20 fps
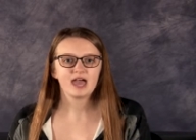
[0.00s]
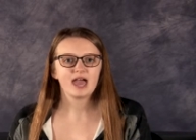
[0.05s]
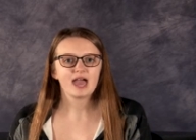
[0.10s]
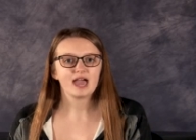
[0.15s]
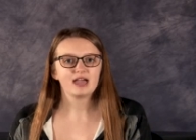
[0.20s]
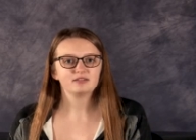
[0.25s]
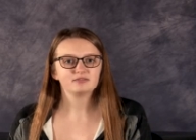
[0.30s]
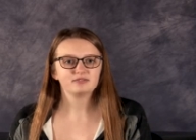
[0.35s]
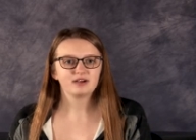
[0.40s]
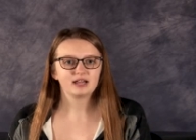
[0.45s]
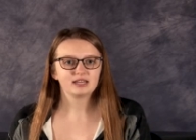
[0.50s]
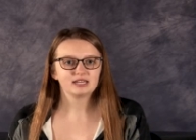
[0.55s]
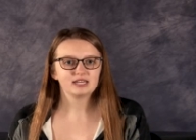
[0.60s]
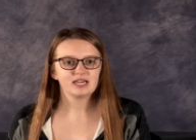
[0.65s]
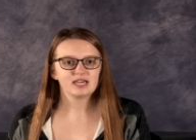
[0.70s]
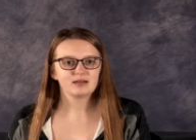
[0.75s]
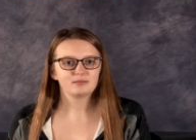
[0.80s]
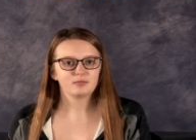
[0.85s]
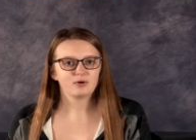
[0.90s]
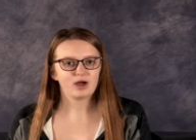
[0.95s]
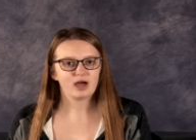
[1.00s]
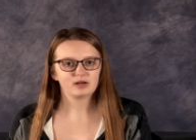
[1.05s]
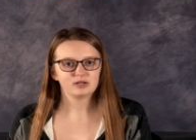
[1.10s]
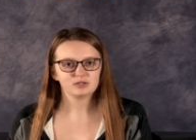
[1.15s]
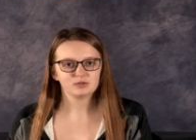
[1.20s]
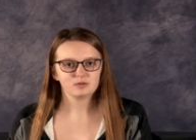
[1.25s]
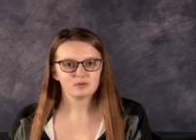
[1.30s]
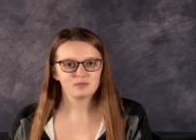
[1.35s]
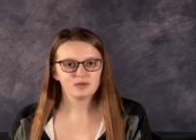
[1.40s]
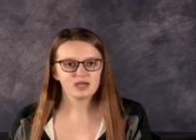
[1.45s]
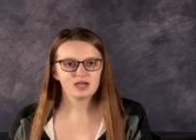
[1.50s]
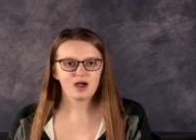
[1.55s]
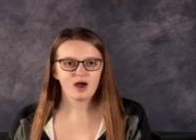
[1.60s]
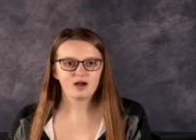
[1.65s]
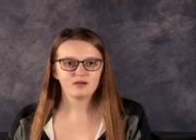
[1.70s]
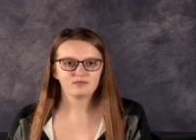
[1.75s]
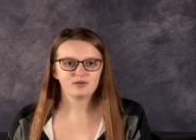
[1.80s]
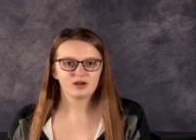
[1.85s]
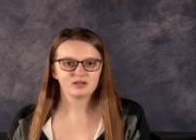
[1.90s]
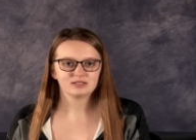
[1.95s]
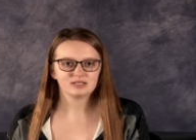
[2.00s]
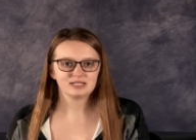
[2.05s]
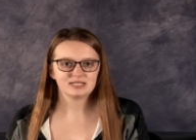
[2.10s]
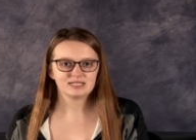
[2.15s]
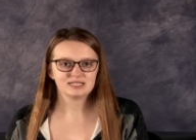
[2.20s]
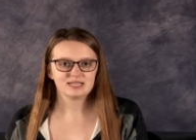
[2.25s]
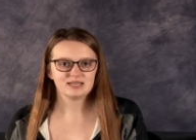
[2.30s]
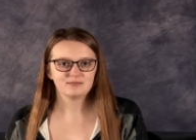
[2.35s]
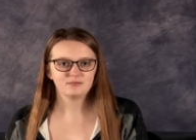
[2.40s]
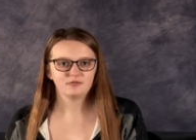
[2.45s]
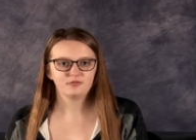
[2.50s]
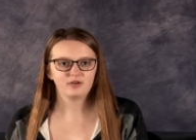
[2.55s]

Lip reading: And finally, in Marauder Swimming, our varsity team